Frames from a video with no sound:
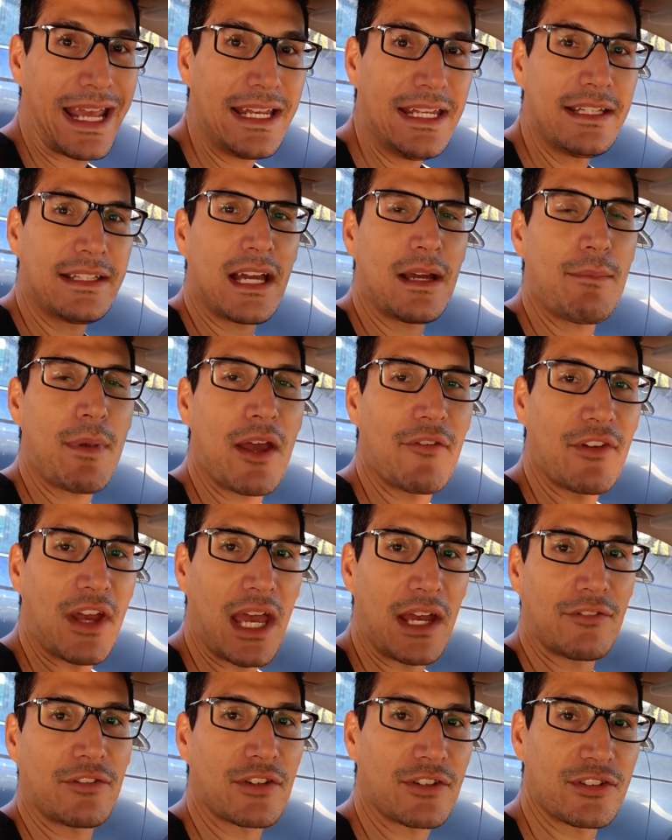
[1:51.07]
Anytime I've
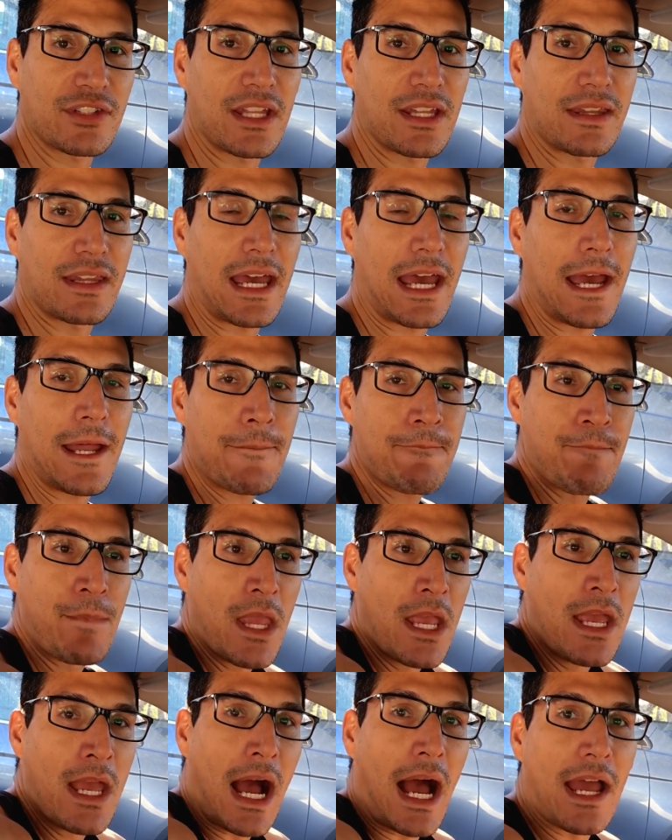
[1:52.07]
ever said that,
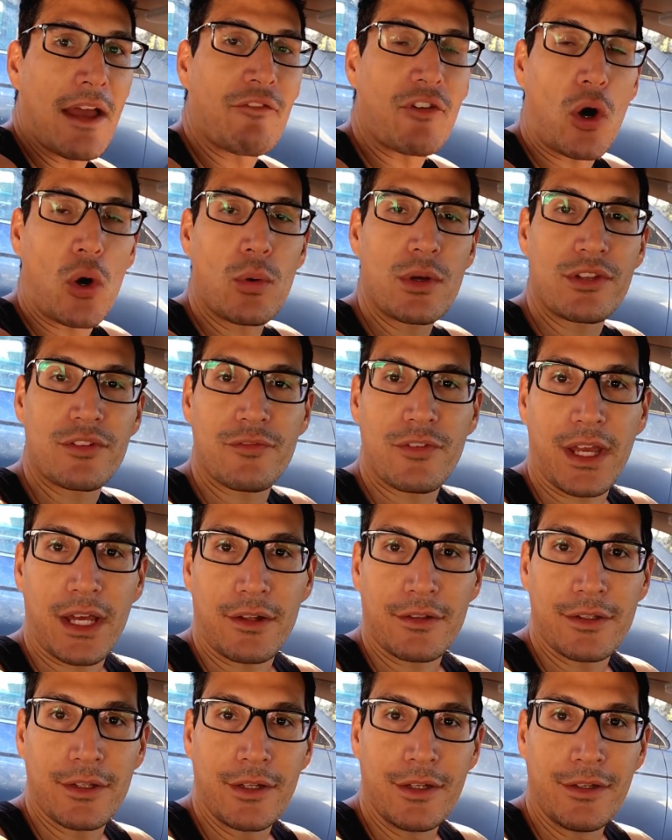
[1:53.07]
I have always
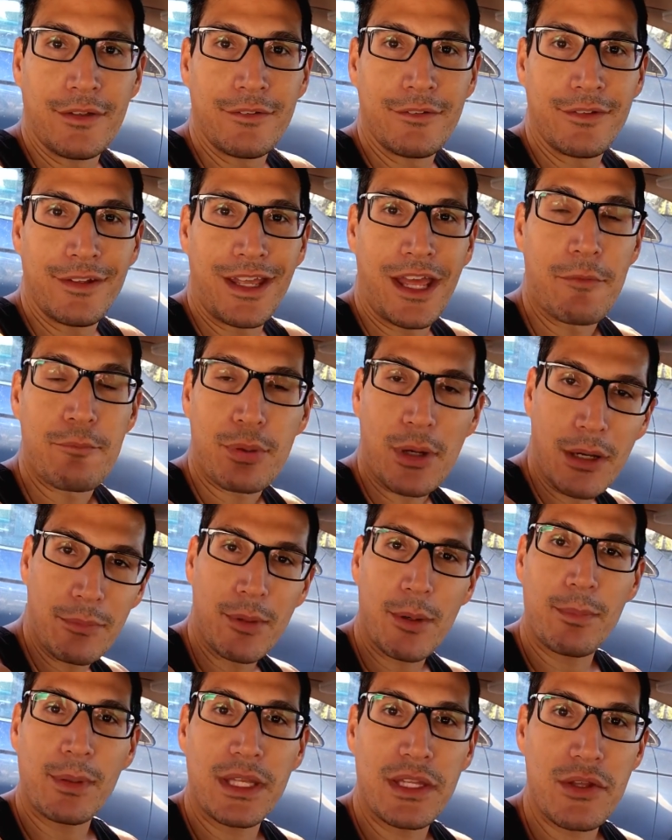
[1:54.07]
failed, and
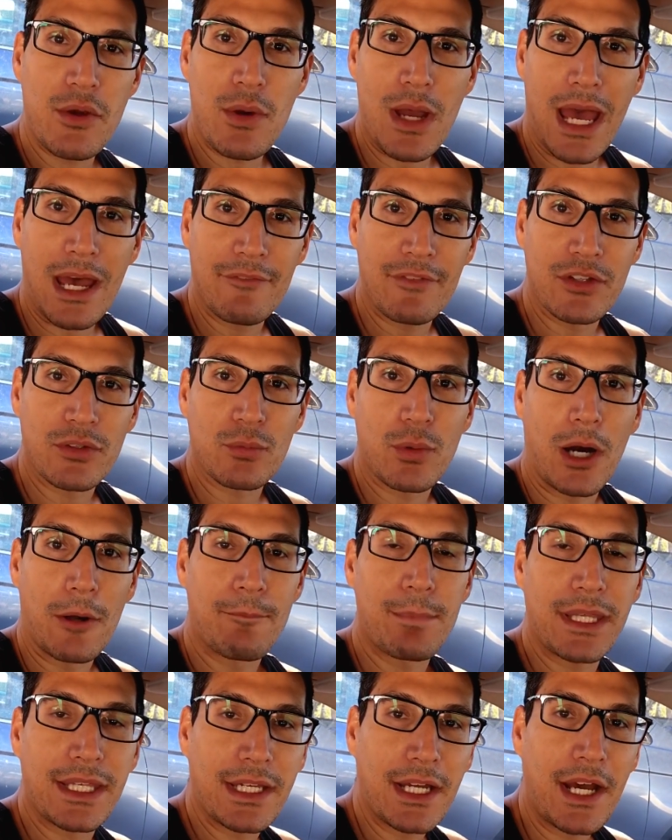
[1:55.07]
probably you have as
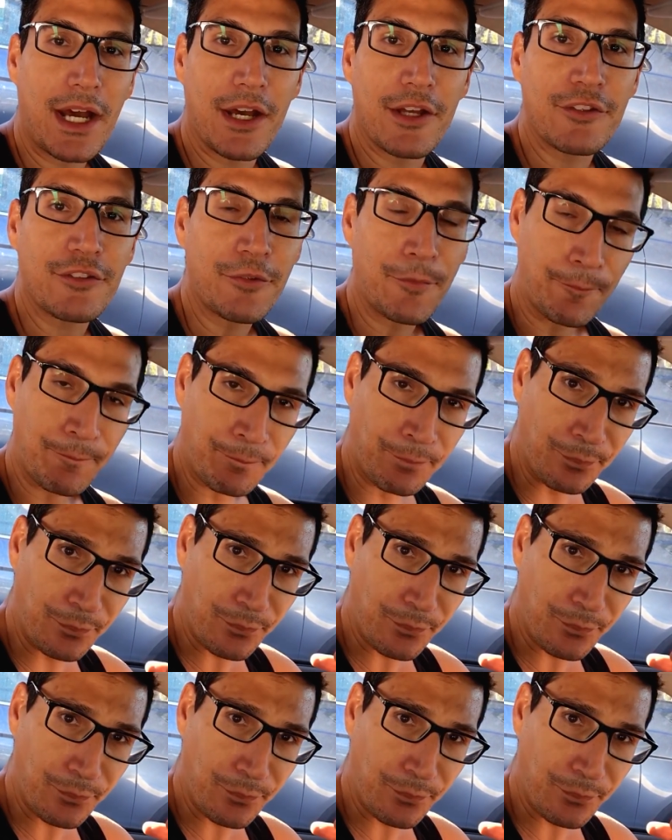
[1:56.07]
well, because